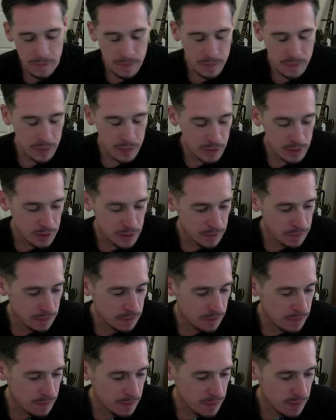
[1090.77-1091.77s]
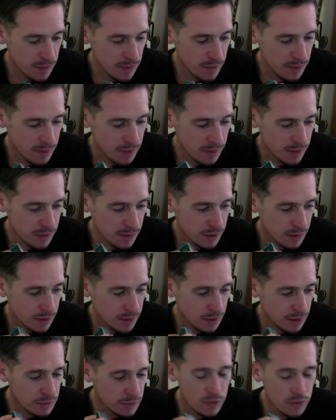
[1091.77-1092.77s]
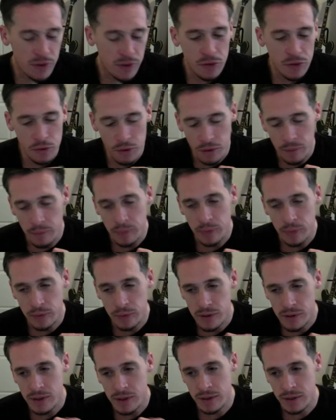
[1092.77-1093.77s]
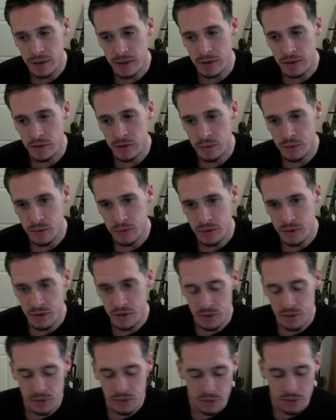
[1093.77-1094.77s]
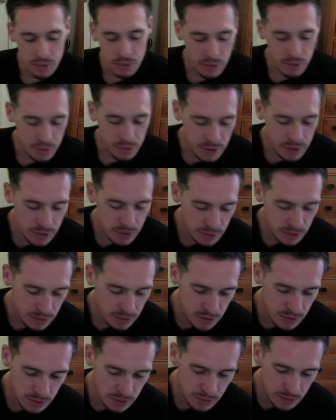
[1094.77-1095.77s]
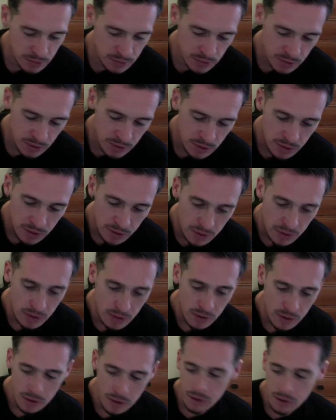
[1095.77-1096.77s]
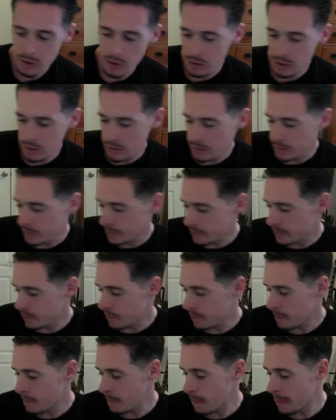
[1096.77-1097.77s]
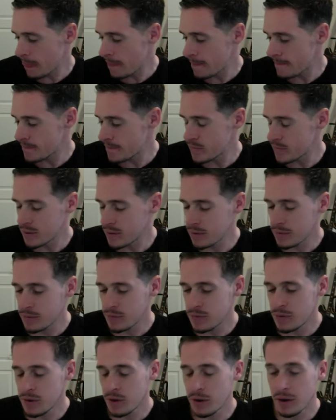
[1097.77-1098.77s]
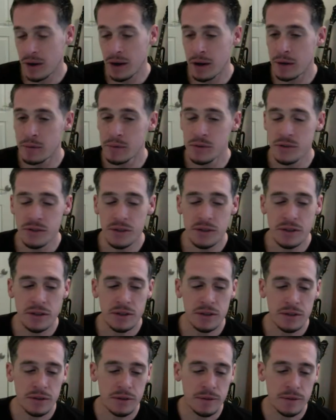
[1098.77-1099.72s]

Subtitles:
but I don't think they're completely doing this on their own either. So, um, no, I was like,